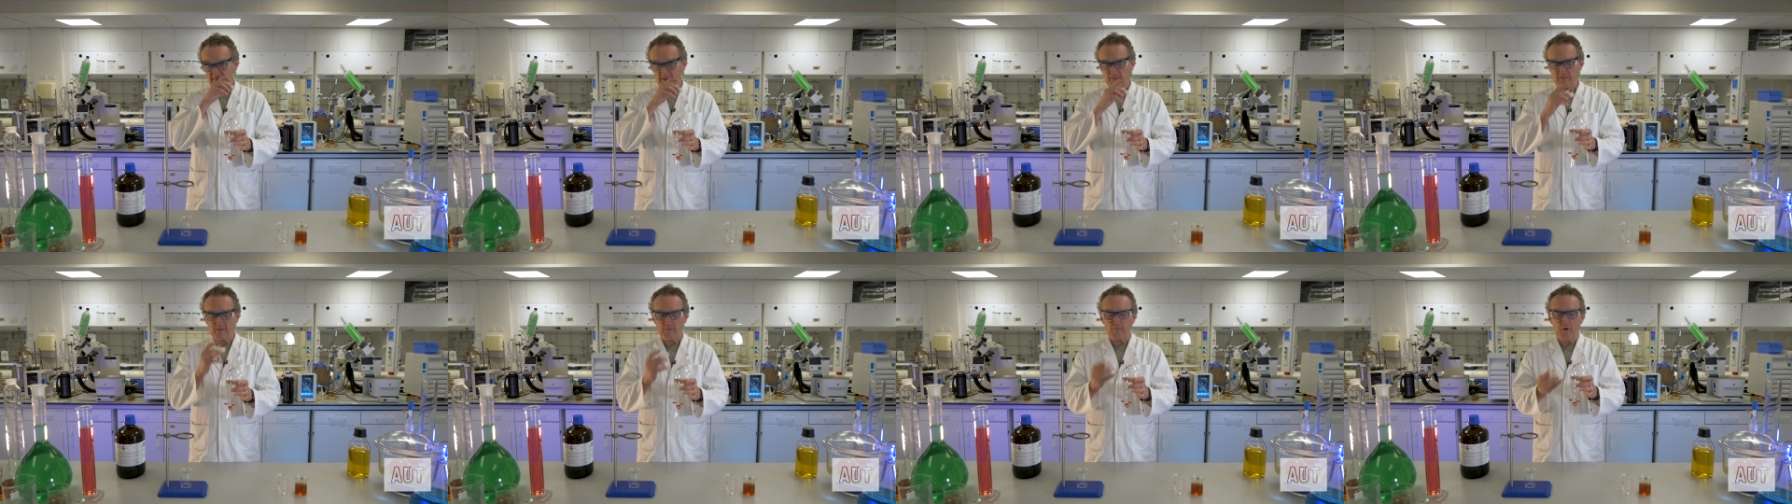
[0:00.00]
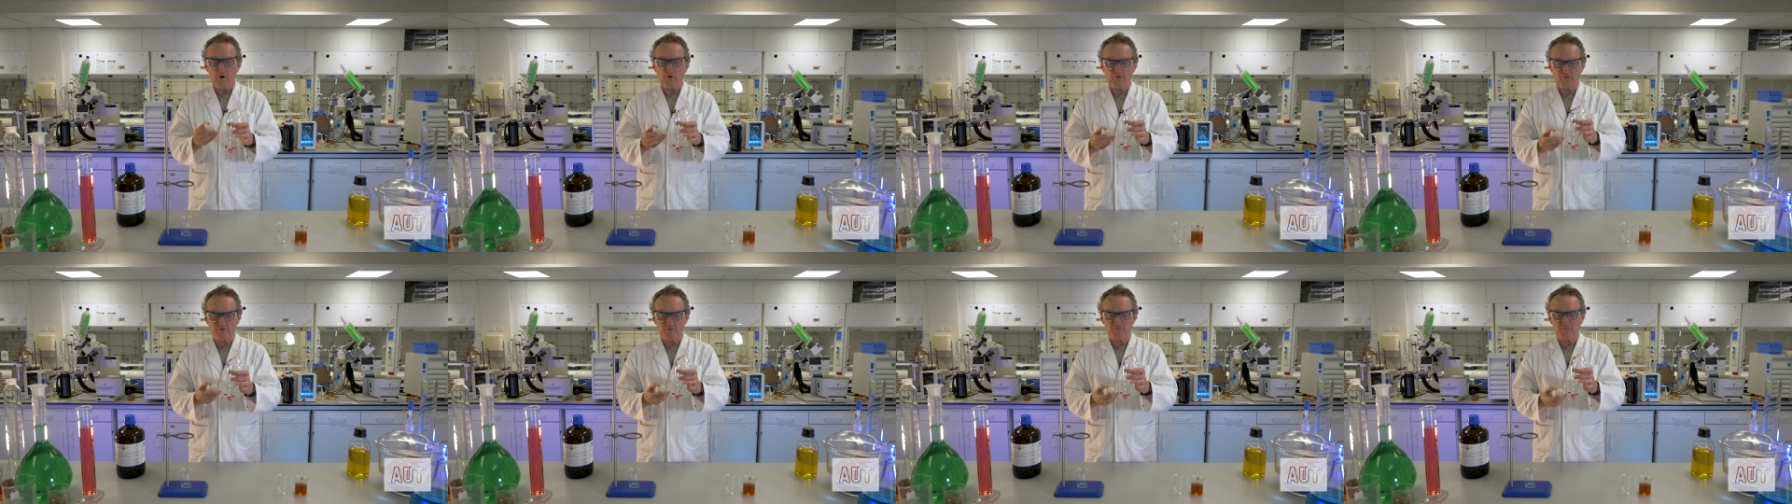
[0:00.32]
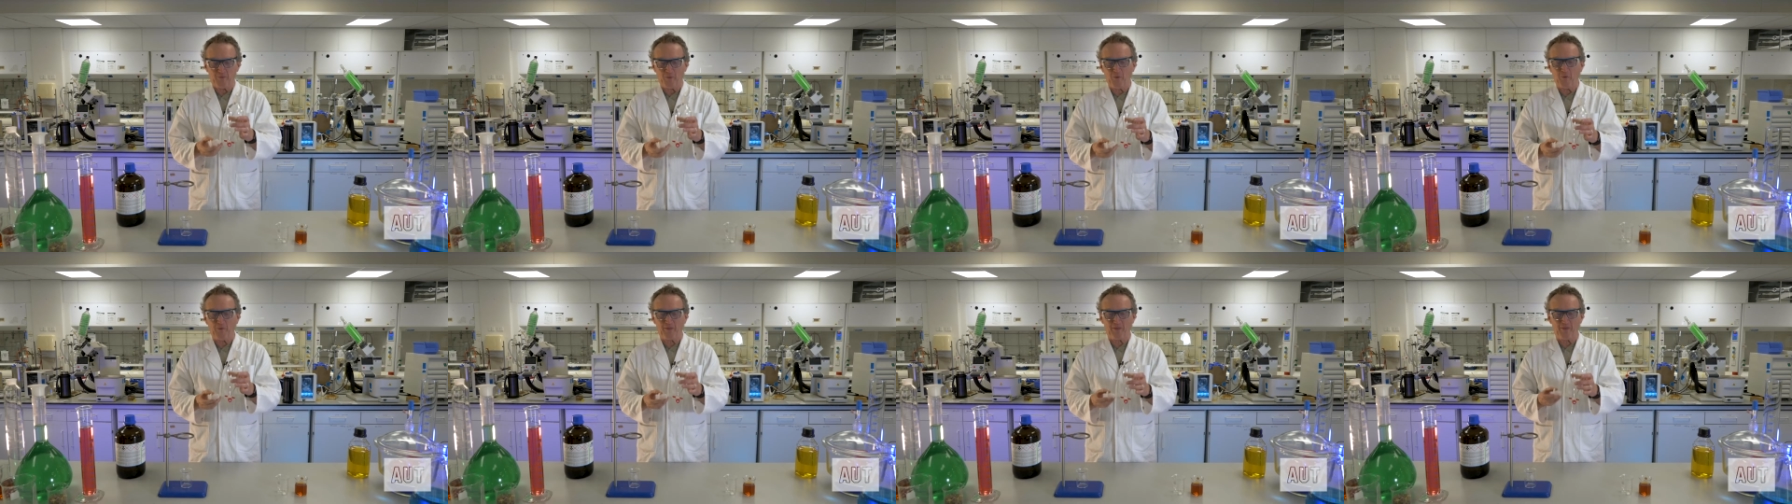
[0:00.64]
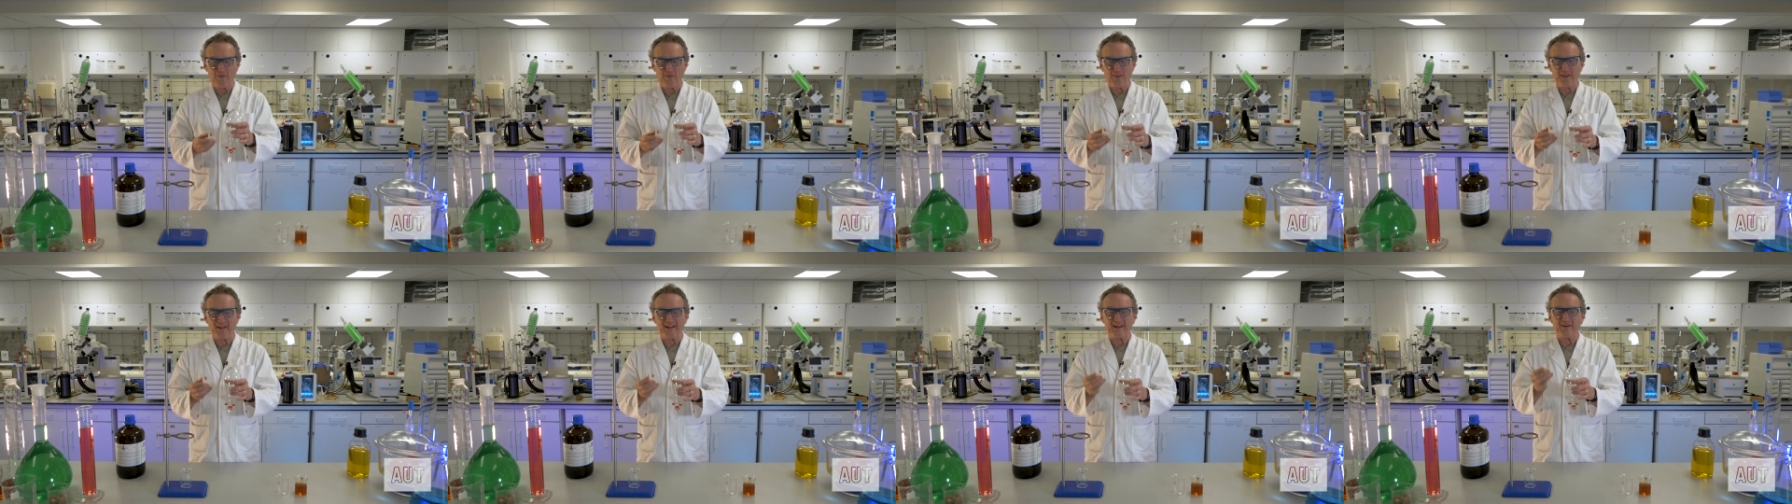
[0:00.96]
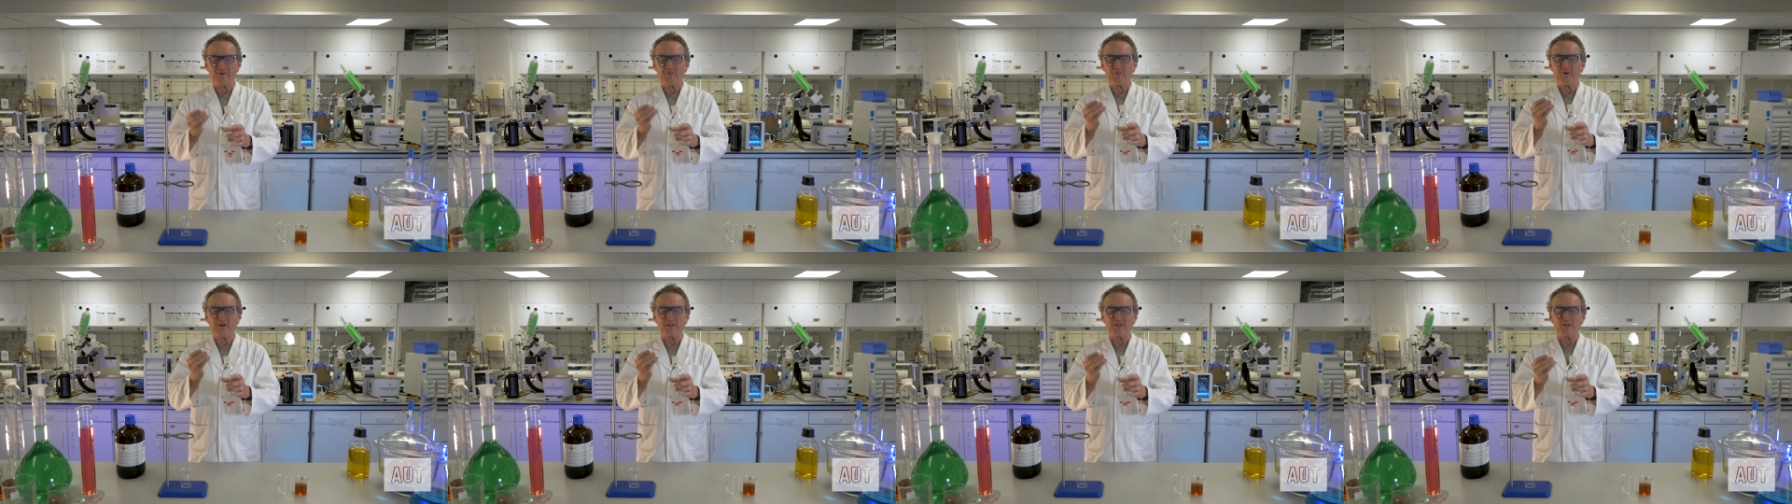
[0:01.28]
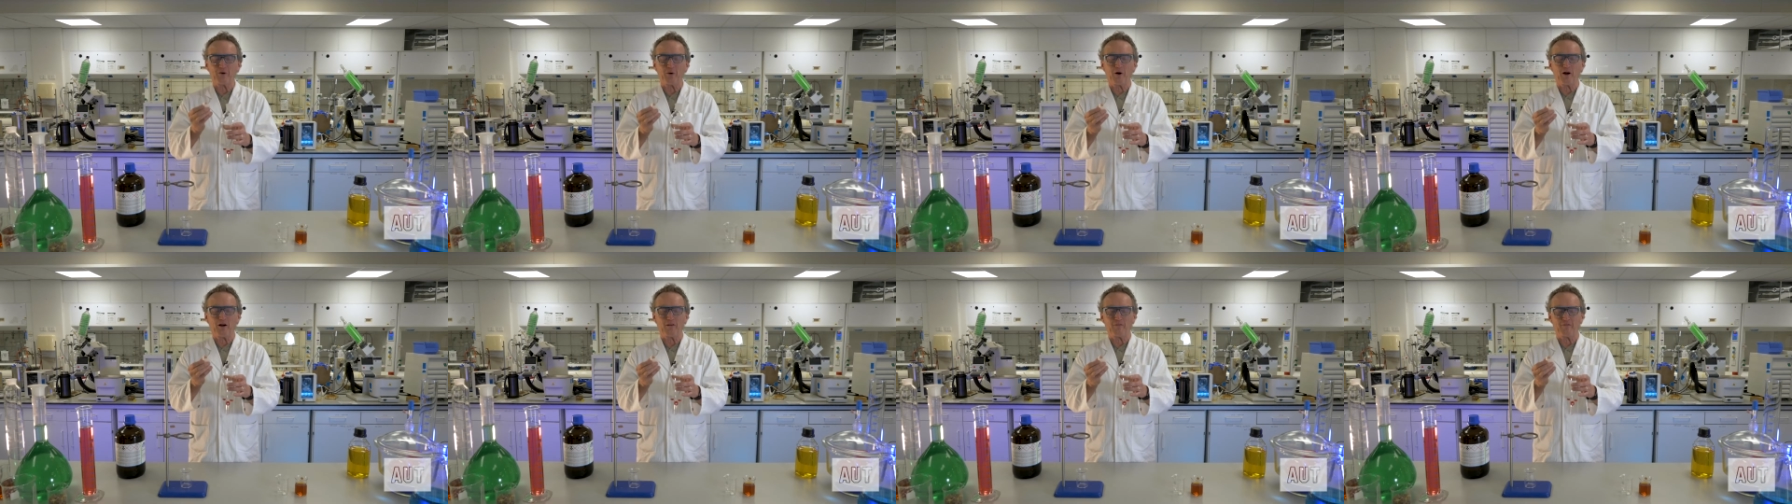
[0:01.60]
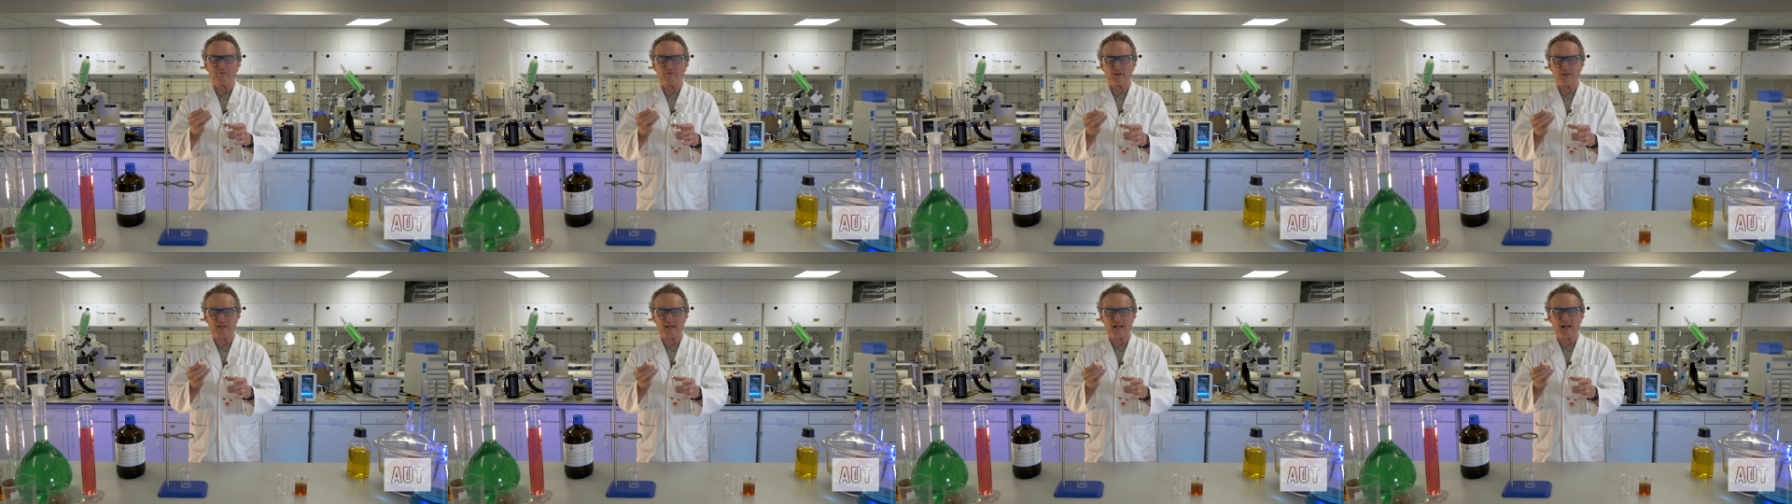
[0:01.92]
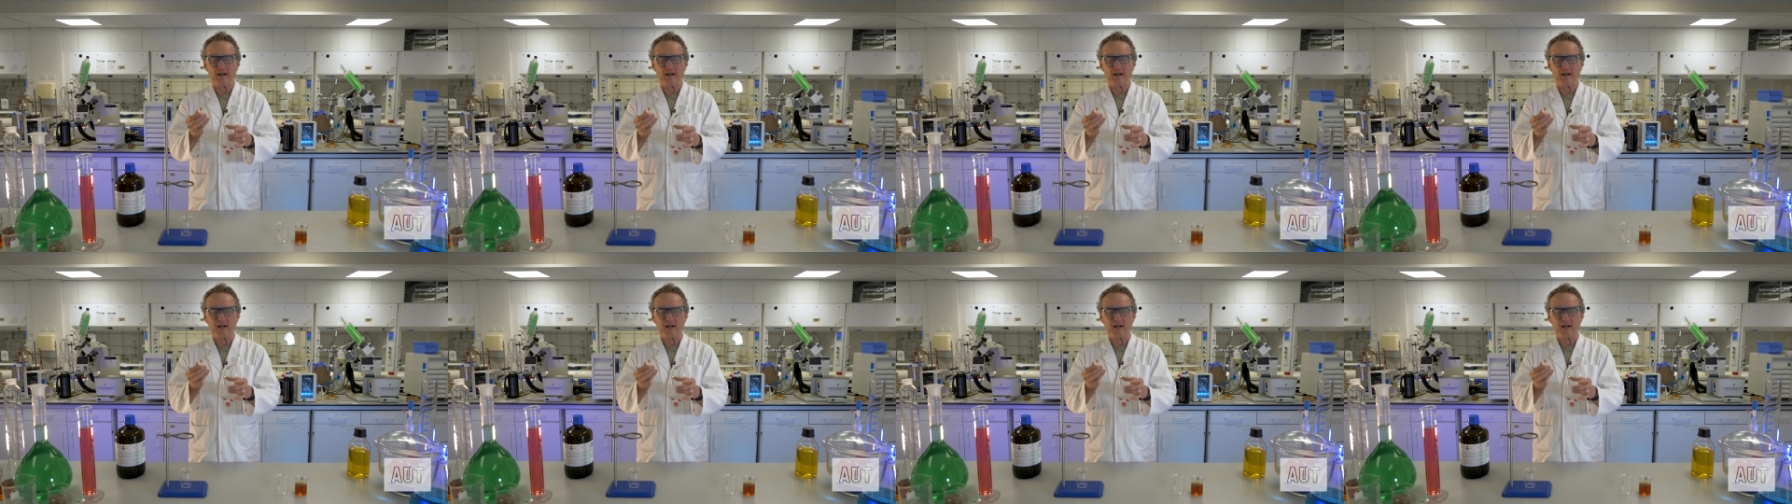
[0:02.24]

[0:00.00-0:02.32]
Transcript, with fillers: the most important thing when you are filling